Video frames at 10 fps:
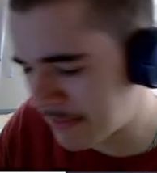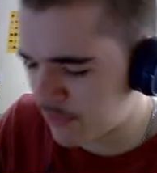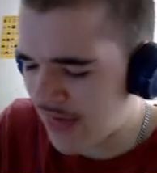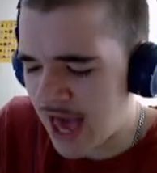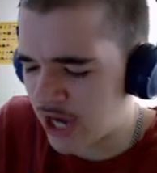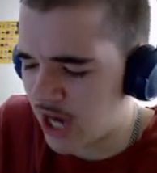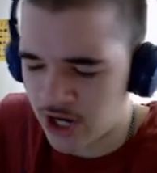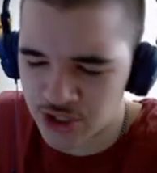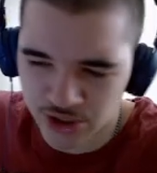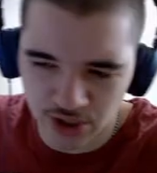with that, I
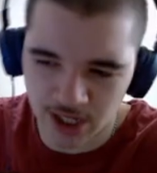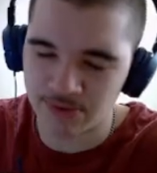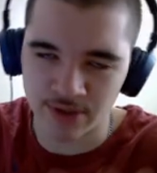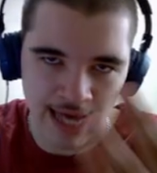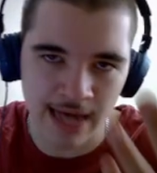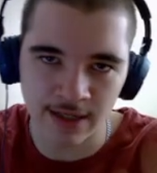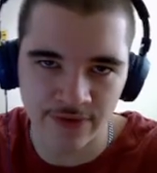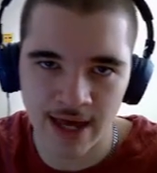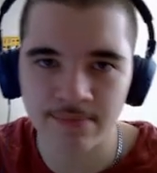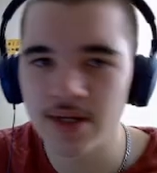could just hook up to the
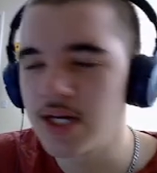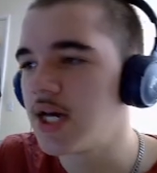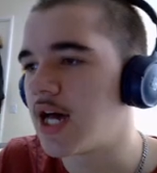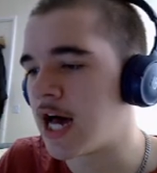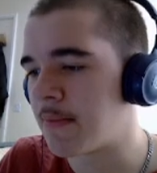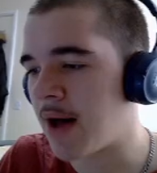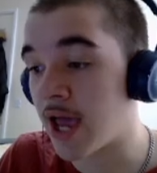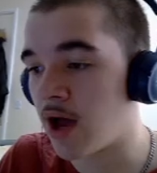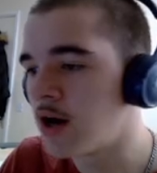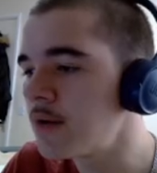LLVM
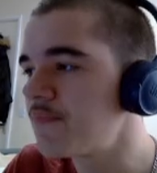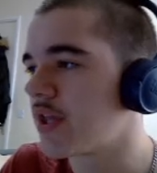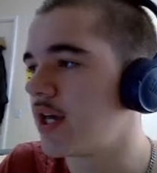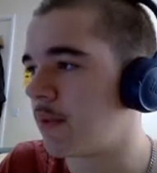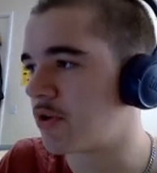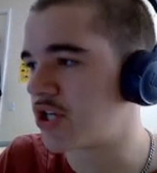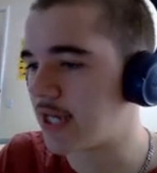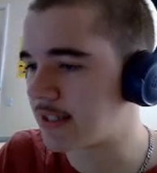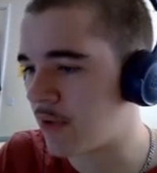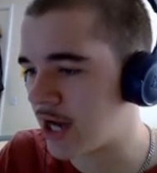IR, in which
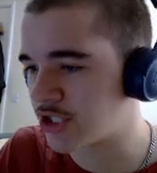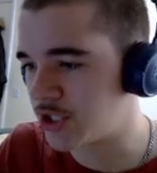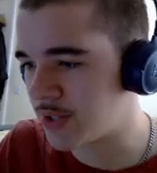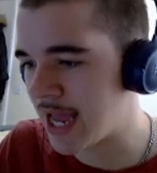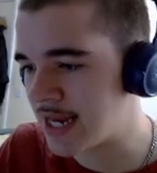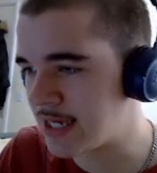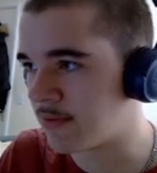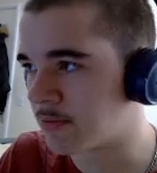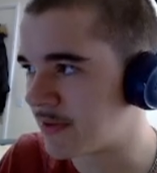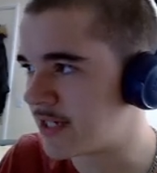case I'm not actually doing any
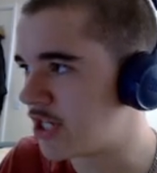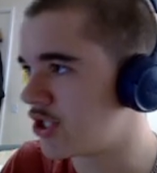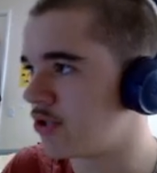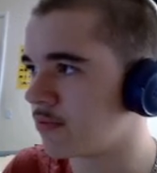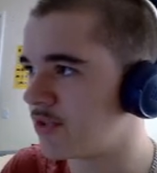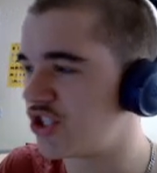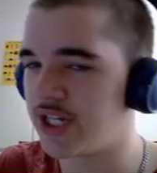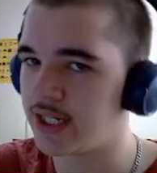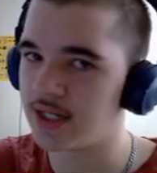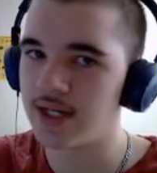optimization or
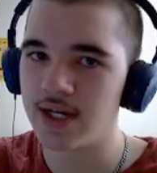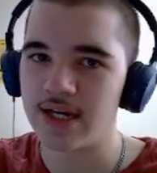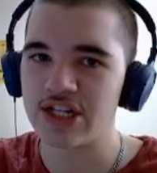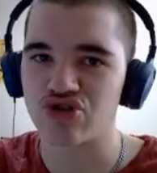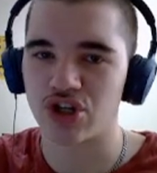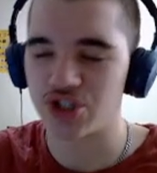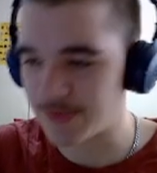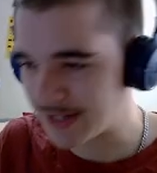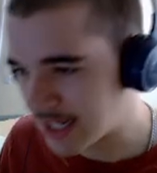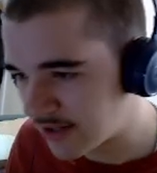machine instructions
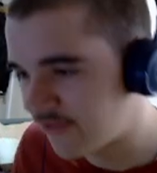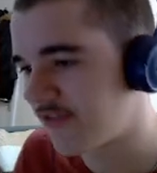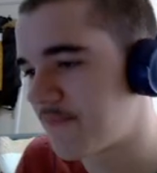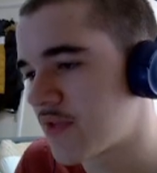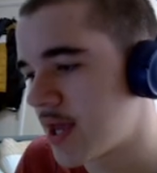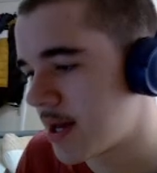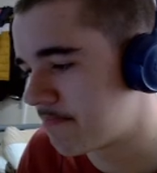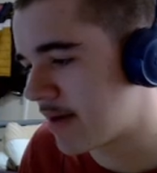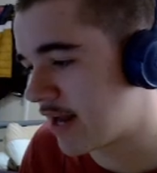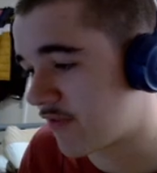myself.
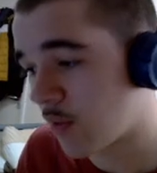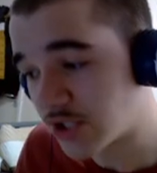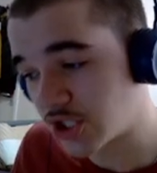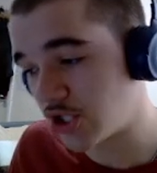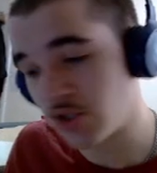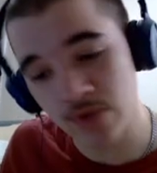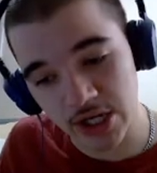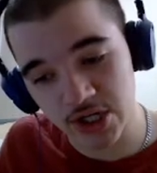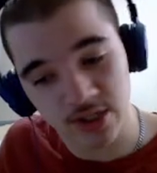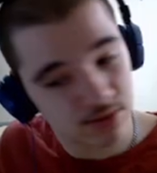But if I wanted to, I
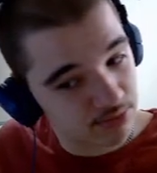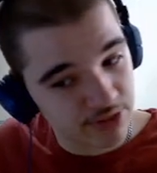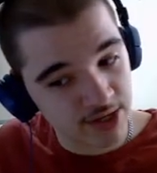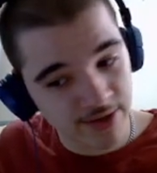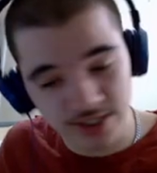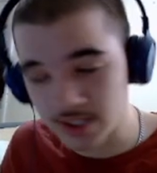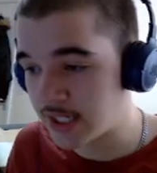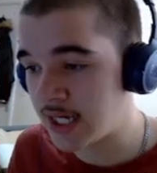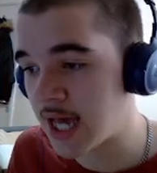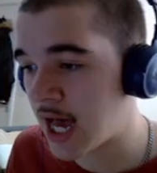could
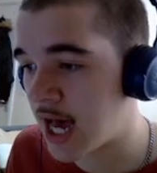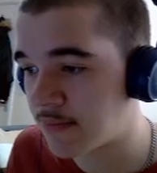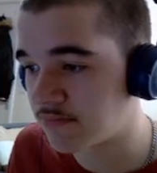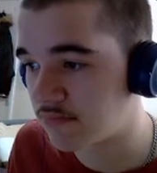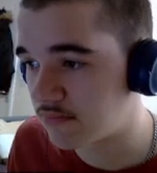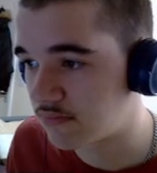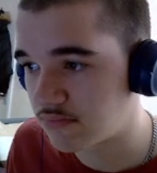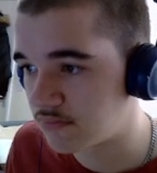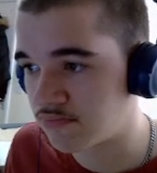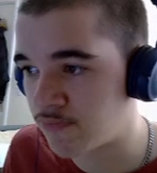theoretically
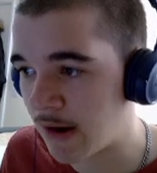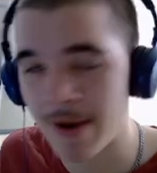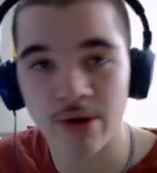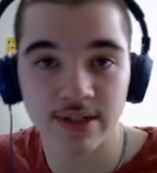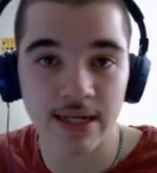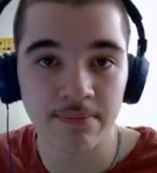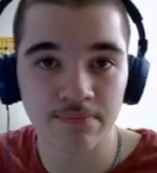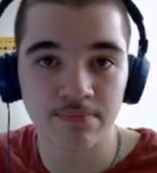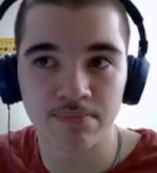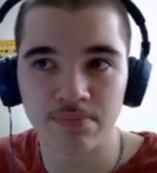write my own
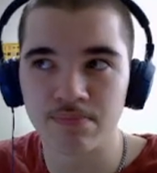assembler?